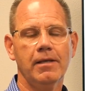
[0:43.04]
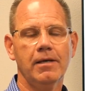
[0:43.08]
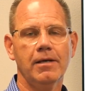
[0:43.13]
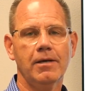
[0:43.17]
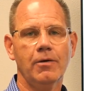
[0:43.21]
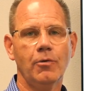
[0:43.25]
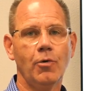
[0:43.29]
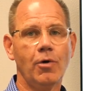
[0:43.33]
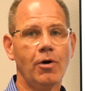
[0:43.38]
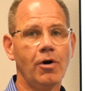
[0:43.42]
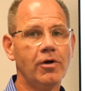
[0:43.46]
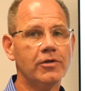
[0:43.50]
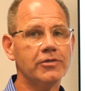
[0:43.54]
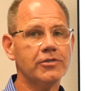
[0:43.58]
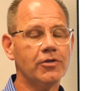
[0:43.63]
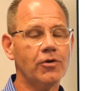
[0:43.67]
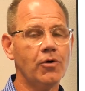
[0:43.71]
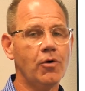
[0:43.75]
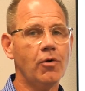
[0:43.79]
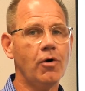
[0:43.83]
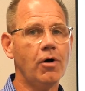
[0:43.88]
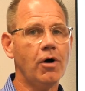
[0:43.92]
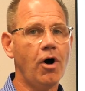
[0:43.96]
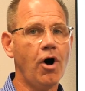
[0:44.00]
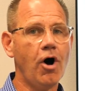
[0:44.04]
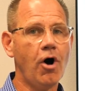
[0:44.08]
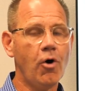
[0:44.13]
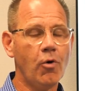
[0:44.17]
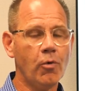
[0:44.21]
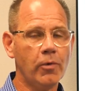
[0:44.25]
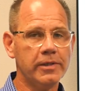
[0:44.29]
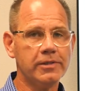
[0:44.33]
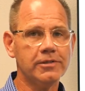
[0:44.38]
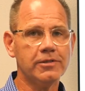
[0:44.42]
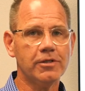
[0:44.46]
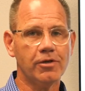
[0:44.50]
We're also
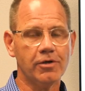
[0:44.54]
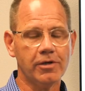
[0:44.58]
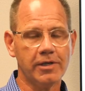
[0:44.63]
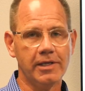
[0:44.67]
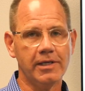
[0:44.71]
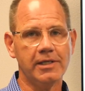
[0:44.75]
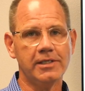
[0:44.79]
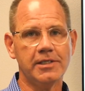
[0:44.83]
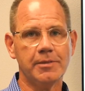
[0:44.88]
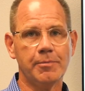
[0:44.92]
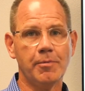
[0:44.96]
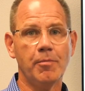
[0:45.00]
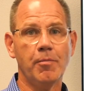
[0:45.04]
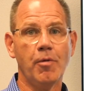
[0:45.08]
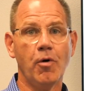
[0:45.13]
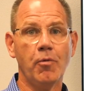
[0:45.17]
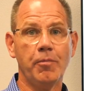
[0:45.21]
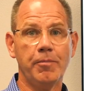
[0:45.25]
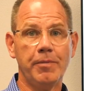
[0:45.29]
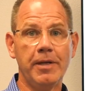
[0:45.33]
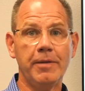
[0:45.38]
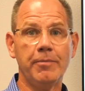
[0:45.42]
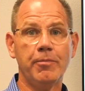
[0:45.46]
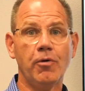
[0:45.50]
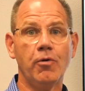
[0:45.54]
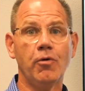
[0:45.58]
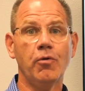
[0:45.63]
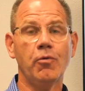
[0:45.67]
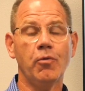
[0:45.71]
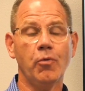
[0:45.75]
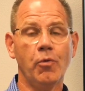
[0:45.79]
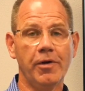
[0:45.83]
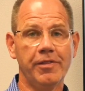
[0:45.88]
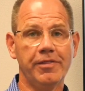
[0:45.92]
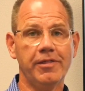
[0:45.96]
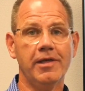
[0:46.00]
always looking to promote people
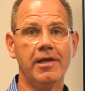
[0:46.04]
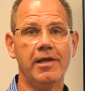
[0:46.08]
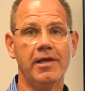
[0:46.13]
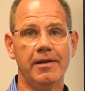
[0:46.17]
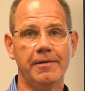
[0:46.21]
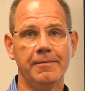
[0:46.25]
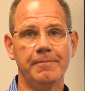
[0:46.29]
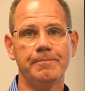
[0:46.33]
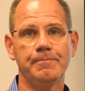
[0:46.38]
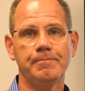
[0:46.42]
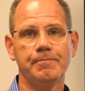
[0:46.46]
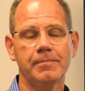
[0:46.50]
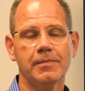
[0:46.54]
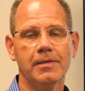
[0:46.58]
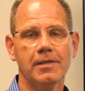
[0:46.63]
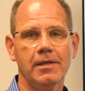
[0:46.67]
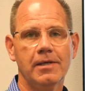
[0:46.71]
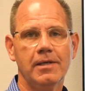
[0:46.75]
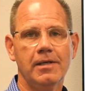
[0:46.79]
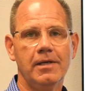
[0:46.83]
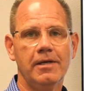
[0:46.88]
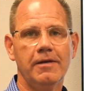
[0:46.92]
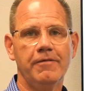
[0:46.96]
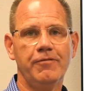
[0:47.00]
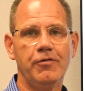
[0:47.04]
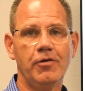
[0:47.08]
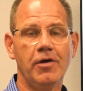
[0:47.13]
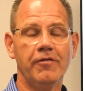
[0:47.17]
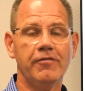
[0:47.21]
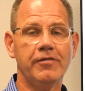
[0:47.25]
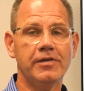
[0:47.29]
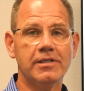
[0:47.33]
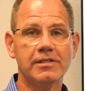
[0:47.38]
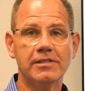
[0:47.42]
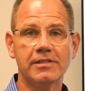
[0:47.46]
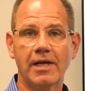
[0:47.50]
within. If you
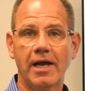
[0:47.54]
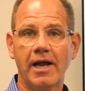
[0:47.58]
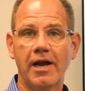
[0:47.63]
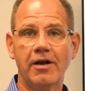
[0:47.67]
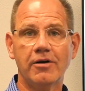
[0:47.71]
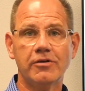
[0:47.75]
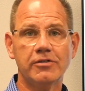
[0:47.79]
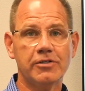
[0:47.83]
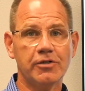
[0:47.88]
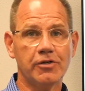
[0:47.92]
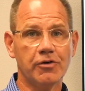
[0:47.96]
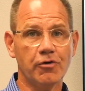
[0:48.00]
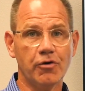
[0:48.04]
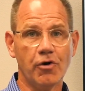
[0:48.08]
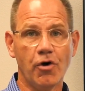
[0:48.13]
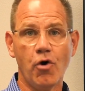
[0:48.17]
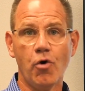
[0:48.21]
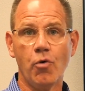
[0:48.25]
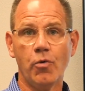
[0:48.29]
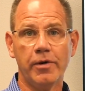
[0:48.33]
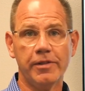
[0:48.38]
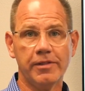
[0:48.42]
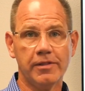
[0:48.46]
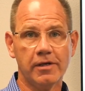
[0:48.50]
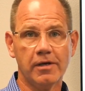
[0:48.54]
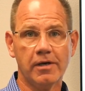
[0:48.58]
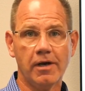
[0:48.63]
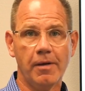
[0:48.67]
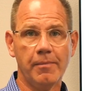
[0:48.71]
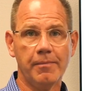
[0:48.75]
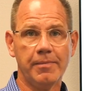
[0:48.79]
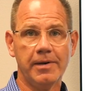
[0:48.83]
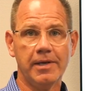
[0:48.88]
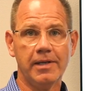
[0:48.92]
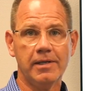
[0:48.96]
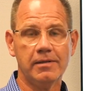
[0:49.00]
have a desire to grow with the
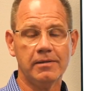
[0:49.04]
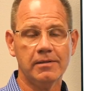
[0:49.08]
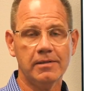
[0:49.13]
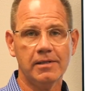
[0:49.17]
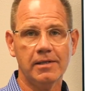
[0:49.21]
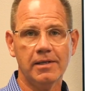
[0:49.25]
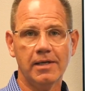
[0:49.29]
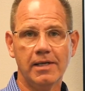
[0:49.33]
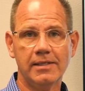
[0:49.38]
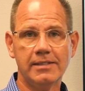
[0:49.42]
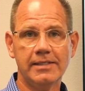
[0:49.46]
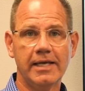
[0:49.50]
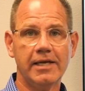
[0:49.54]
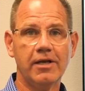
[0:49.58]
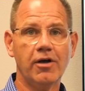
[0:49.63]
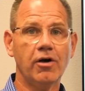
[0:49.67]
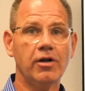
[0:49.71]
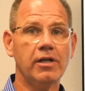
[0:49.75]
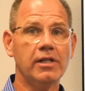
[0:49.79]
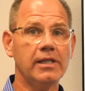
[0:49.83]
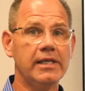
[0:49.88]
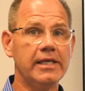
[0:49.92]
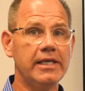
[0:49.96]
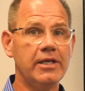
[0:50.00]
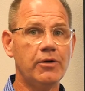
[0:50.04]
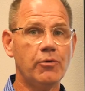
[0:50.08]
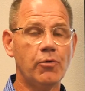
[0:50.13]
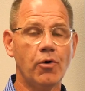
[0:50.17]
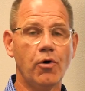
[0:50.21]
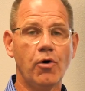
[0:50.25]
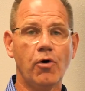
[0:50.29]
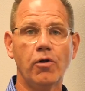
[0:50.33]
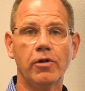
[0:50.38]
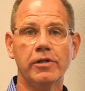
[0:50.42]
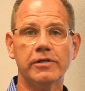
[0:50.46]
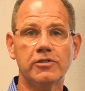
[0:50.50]
company and take on a lead
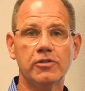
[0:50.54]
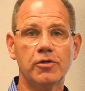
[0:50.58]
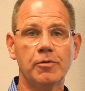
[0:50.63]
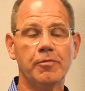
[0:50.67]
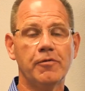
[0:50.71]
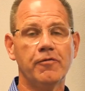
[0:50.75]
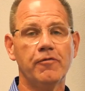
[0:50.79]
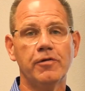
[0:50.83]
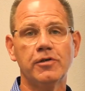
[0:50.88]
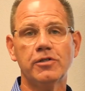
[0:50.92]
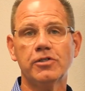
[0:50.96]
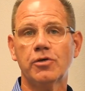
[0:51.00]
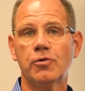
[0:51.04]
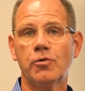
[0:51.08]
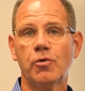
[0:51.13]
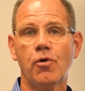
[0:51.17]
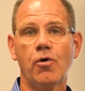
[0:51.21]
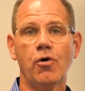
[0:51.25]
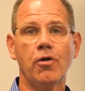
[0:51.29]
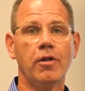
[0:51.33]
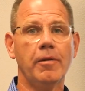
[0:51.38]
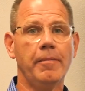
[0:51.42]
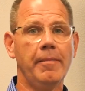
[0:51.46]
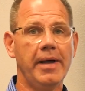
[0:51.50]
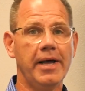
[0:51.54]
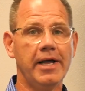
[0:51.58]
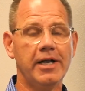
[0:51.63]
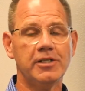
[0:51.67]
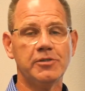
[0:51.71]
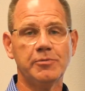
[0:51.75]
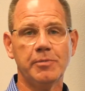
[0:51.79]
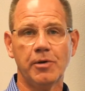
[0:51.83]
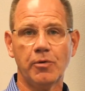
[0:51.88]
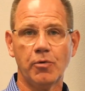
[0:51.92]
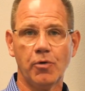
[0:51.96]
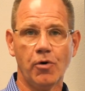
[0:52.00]
role, a supervision role, a
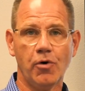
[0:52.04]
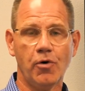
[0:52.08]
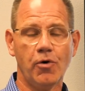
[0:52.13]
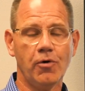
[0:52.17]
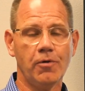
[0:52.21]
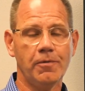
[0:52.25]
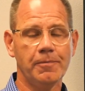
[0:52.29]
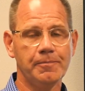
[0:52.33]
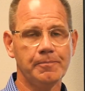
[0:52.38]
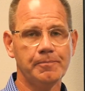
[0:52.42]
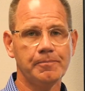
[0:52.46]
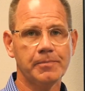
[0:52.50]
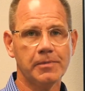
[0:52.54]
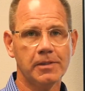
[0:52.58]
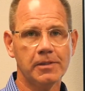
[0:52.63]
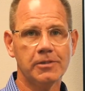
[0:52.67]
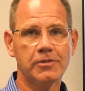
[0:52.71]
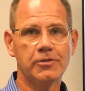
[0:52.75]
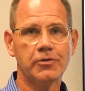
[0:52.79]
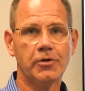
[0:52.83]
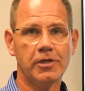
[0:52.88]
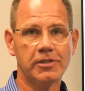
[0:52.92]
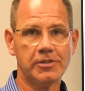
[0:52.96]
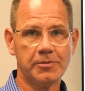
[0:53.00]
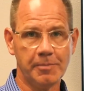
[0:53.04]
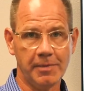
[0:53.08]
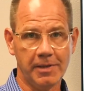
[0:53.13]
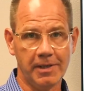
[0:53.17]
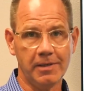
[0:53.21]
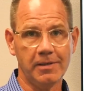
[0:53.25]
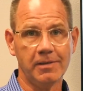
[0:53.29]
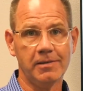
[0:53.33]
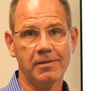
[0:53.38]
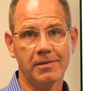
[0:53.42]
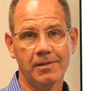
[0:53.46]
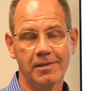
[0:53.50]
management role, trust
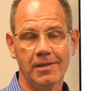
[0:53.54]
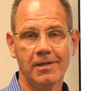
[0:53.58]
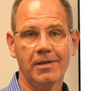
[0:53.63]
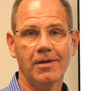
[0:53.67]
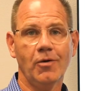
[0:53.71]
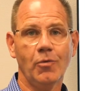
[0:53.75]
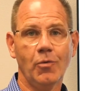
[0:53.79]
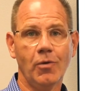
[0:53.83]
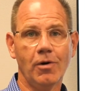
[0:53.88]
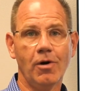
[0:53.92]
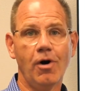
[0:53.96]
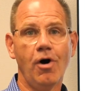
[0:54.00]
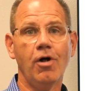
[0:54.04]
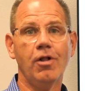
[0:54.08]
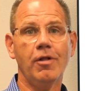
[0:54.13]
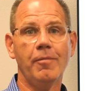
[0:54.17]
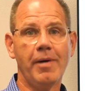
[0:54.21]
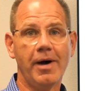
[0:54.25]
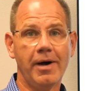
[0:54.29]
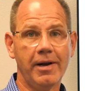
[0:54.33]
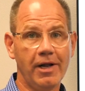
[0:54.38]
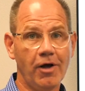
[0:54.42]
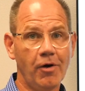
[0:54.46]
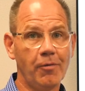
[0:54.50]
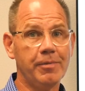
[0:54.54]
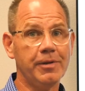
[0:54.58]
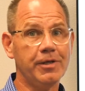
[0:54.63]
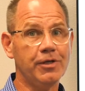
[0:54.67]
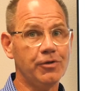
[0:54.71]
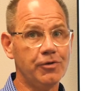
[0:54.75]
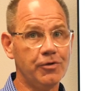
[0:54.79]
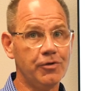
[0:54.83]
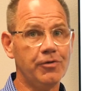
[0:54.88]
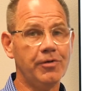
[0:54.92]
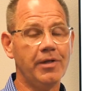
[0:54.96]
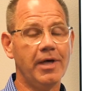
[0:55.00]
me, we're all about helping
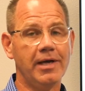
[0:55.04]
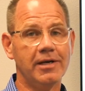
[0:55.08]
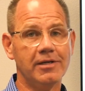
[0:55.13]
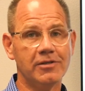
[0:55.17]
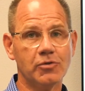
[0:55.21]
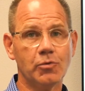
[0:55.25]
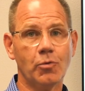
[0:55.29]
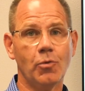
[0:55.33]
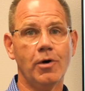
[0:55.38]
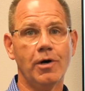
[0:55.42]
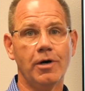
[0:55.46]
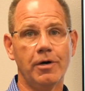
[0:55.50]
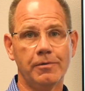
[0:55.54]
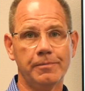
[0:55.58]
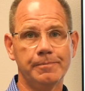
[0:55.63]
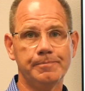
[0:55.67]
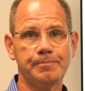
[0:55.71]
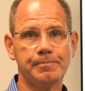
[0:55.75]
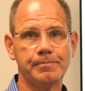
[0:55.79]
you do that as well.